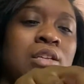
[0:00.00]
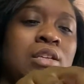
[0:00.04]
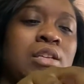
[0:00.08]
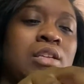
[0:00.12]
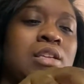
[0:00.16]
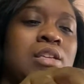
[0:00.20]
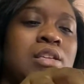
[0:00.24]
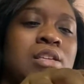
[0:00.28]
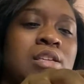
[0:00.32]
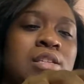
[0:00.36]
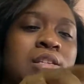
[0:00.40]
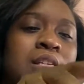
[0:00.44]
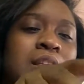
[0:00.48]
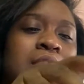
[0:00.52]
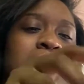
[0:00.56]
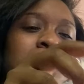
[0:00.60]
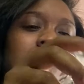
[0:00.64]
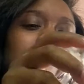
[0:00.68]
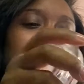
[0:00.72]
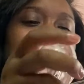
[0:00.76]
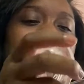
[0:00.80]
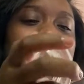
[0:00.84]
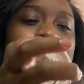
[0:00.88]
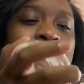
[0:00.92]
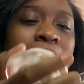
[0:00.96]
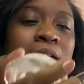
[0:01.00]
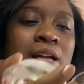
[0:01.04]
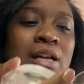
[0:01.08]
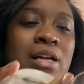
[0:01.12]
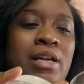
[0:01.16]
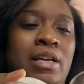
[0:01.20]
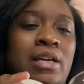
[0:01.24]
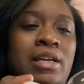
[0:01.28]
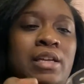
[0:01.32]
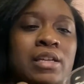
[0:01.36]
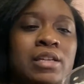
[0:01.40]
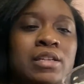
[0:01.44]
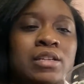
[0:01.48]
And
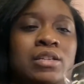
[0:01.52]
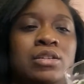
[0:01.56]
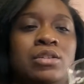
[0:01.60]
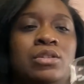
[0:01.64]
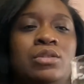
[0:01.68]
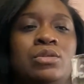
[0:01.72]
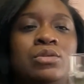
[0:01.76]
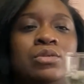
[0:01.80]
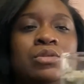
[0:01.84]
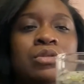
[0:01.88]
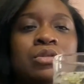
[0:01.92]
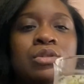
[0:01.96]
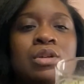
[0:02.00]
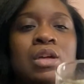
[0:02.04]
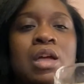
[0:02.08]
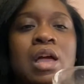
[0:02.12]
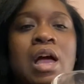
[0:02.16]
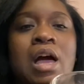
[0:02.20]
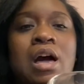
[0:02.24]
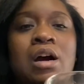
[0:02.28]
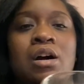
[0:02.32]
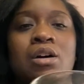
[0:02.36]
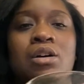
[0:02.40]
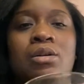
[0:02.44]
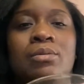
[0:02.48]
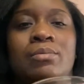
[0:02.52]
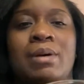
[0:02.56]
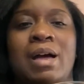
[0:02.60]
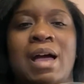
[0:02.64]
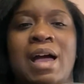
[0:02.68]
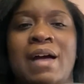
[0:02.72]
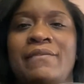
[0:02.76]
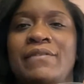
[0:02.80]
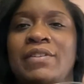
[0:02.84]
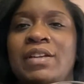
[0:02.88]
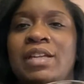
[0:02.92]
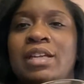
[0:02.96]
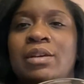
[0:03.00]
inside,
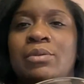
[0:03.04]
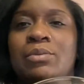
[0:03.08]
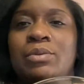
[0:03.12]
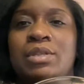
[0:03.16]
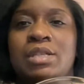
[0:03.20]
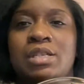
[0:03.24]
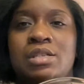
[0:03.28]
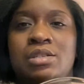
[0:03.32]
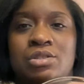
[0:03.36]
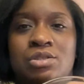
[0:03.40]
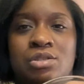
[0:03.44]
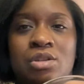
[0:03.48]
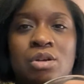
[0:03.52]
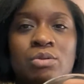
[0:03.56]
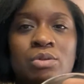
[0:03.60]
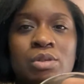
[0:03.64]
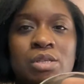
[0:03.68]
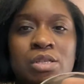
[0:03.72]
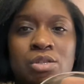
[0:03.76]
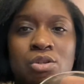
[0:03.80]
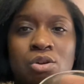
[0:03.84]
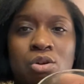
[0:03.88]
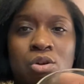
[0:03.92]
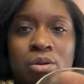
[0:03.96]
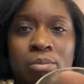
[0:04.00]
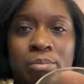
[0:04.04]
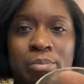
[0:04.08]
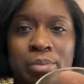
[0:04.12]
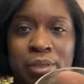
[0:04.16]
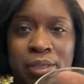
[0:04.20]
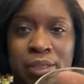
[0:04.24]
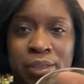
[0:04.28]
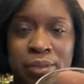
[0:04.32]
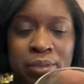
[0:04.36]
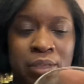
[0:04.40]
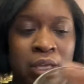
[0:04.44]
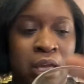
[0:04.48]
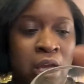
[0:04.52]
I forget what this stone is called,
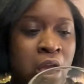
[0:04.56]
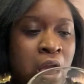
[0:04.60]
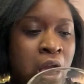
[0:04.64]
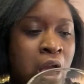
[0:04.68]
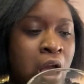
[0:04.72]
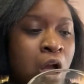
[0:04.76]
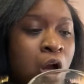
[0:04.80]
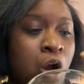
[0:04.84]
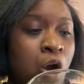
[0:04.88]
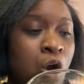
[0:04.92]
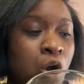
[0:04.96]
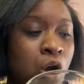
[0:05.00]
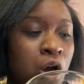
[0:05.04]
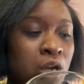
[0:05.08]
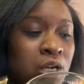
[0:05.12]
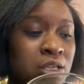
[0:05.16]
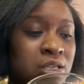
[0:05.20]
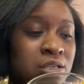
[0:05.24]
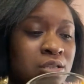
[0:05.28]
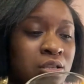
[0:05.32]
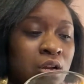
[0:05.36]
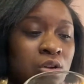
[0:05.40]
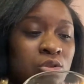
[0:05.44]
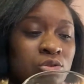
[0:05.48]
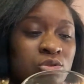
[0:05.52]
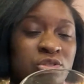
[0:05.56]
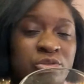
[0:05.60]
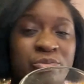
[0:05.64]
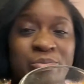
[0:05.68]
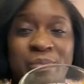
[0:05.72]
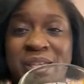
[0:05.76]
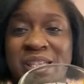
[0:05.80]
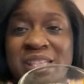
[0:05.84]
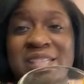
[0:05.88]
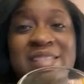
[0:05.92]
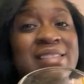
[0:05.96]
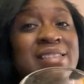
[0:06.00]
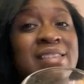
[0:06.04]
but all the stones
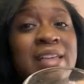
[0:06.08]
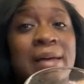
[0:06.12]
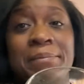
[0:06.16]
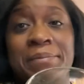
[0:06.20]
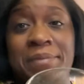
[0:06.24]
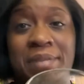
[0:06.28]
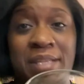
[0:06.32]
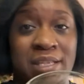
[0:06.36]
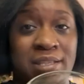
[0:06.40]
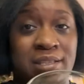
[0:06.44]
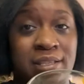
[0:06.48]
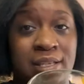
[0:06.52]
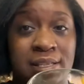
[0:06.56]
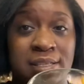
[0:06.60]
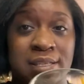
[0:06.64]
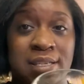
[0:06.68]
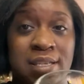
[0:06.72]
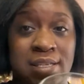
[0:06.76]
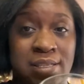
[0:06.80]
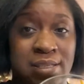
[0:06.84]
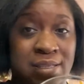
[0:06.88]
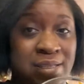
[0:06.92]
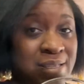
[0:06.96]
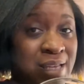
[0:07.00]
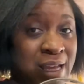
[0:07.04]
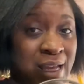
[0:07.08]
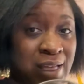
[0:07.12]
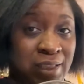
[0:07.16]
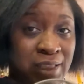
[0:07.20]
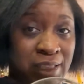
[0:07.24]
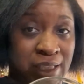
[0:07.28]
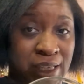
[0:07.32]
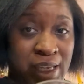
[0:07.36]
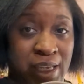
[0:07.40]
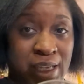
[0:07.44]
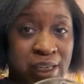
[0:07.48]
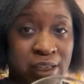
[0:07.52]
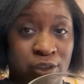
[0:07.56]
mean something that's inside
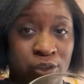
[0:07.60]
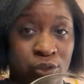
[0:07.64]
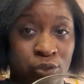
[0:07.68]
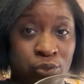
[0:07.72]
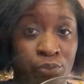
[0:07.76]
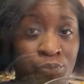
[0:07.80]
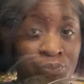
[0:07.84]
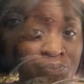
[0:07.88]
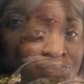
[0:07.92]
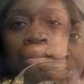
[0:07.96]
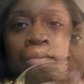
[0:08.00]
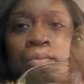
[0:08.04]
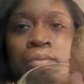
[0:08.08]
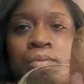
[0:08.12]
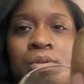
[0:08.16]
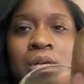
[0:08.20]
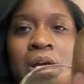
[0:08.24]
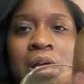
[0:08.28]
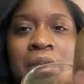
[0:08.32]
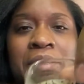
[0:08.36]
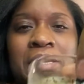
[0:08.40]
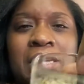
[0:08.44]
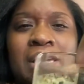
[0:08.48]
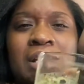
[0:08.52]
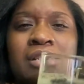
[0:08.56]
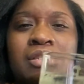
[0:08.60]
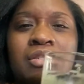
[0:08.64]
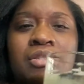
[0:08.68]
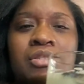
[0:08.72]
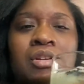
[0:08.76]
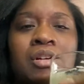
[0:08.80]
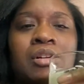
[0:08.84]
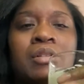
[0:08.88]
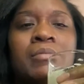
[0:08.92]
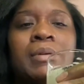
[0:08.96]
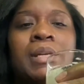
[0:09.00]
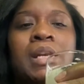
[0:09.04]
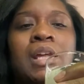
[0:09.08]
the candle. I think it's
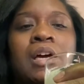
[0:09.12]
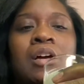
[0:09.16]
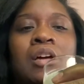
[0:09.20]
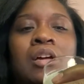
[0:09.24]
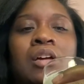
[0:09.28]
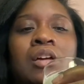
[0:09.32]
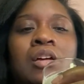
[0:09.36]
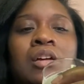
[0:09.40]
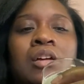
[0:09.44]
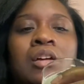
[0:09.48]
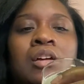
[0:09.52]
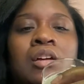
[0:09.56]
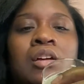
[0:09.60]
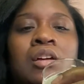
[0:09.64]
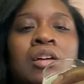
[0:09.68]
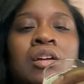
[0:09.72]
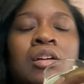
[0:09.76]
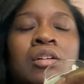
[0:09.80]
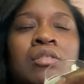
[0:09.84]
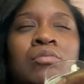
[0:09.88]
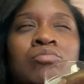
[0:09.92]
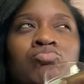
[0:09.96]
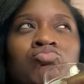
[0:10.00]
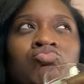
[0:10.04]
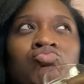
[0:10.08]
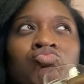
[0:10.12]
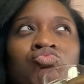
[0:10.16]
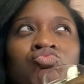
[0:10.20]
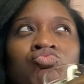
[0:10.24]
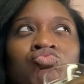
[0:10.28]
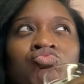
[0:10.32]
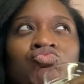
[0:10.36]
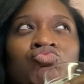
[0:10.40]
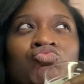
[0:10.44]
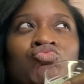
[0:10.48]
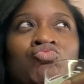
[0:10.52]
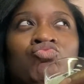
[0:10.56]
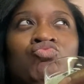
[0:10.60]
tourmaline.
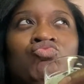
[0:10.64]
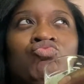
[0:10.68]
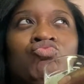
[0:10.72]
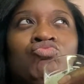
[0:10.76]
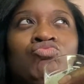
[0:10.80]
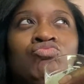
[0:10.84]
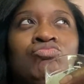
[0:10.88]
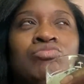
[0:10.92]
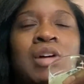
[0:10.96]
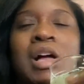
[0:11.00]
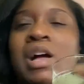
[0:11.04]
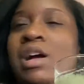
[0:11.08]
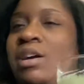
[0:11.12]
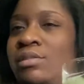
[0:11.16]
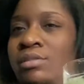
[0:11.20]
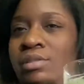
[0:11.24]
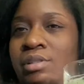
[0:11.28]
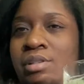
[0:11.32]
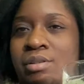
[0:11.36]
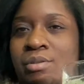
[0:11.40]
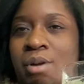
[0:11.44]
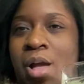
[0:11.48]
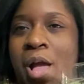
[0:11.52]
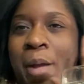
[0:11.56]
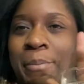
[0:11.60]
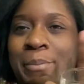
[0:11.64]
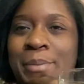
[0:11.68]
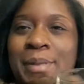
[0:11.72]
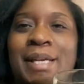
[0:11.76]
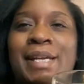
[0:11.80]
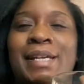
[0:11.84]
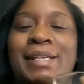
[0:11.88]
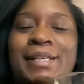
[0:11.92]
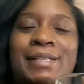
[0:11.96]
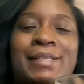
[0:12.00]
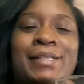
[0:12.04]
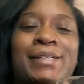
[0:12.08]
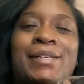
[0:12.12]
I don't know. I'm
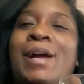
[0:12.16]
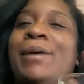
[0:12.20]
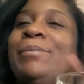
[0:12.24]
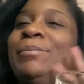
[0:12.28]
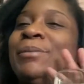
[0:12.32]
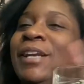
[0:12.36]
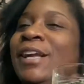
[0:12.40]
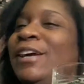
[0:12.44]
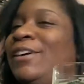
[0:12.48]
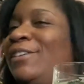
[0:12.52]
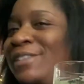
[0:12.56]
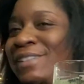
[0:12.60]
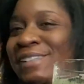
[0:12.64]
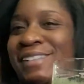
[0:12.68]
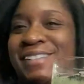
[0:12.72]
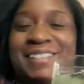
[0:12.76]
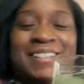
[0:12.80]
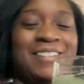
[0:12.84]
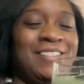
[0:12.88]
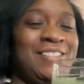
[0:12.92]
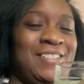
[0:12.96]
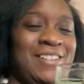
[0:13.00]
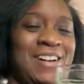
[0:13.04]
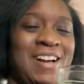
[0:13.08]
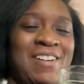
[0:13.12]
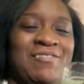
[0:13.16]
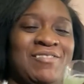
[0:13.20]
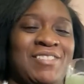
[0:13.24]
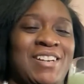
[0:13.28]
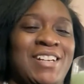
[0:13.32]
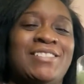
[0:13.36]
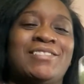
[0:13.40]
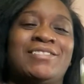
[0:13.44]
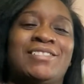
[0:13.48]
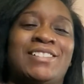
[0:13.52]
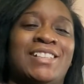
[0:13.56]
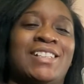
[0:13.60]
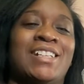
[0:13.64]
getting there. I'm learning, y'all. I'm
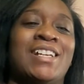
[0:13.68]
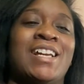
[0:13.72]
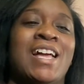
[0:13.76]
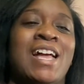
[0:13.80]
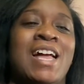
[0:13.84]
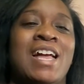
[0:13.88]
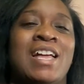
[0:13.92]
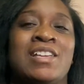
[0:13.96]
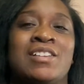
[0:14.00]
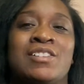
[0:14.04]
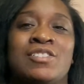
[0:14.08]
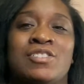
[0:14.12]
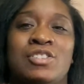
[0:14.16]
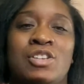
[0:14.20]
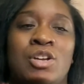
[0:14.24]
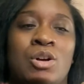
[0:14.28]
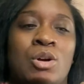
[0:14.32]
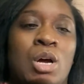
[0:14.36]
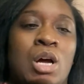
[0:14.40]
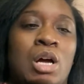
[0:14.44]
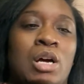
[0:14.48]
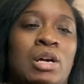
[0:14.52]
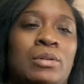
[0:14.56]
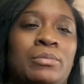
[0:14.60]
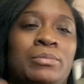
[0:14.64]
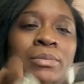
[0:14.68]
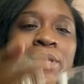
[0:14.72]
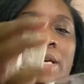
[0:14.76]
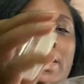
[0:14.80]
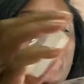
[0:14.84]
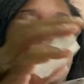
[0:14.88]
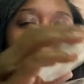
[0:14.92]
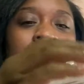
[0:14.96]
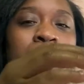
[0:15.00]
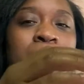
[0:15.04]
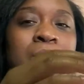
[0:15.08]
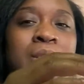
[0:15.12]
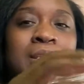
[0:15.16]
learning. So that's
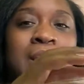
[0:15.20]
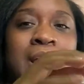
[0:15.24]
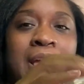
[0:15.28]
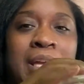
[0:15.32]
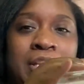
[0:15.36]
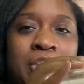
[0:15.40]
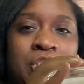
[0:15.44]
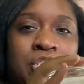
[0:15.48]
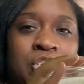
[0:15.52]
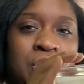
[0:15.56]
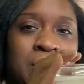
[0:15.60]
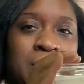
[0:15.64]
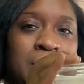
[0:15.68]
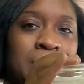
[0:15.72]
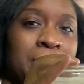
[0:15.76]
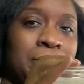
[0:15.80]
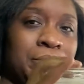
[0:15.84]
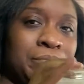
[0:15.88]
Protection.